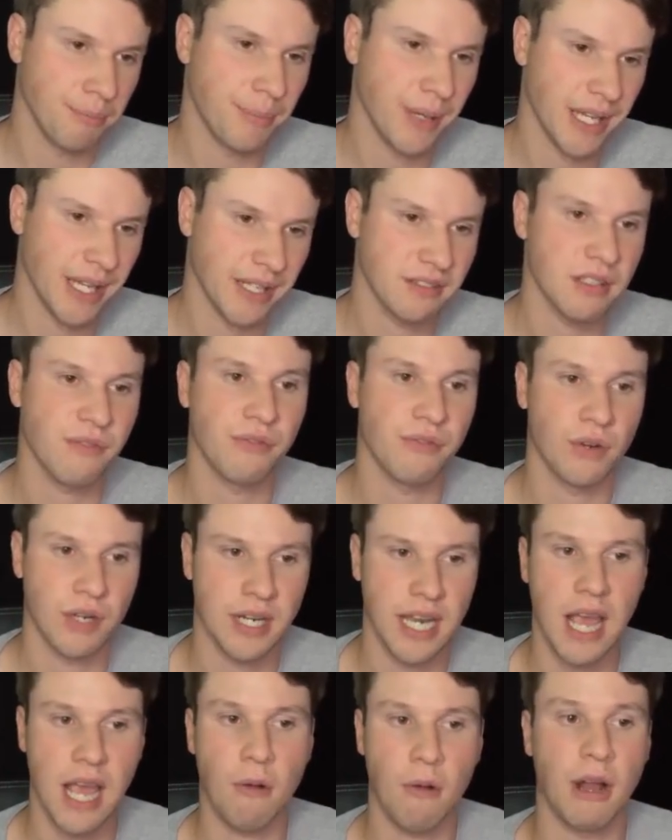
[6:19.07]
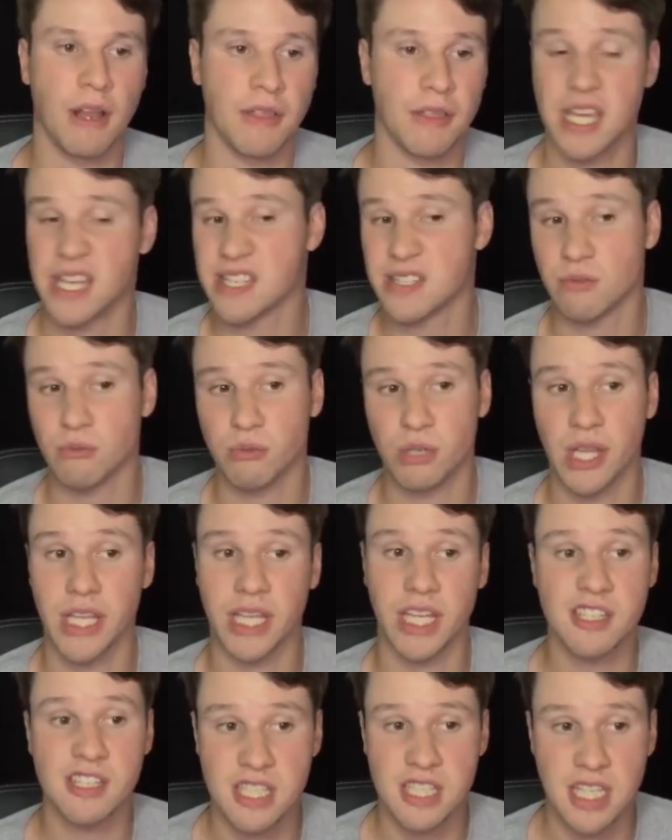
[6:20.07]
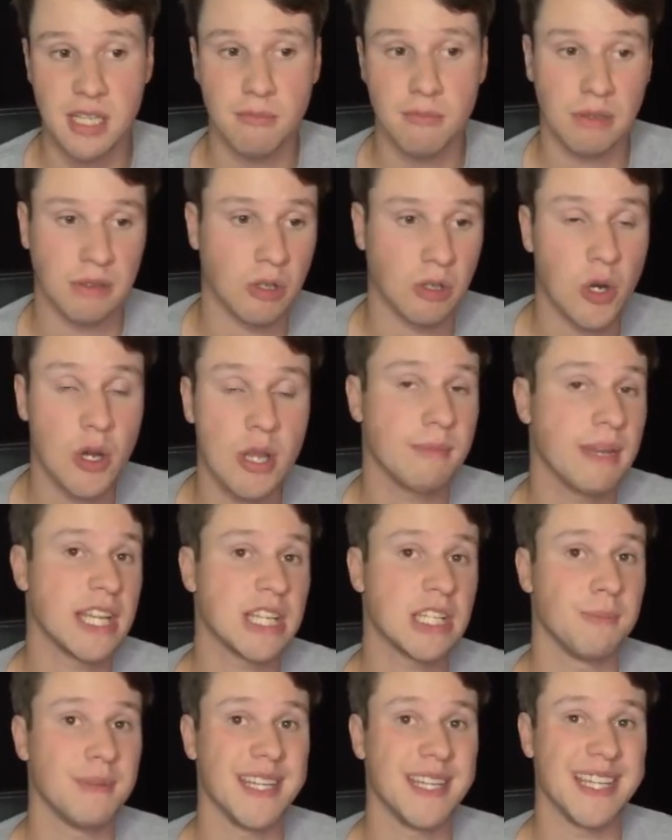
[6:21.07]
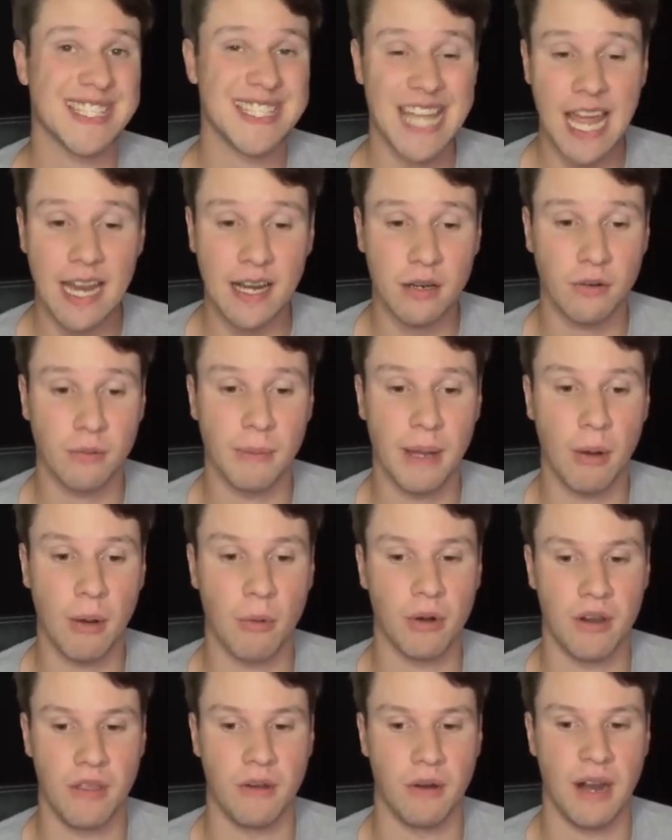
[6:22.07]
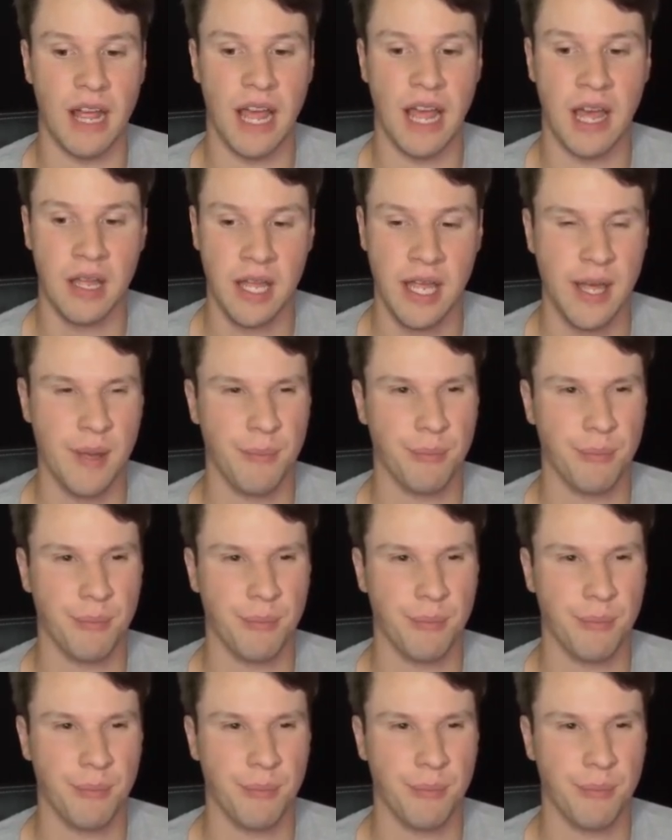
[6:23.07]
But for now, I think it's a really good team, and Green Bay should be excited about where they're at.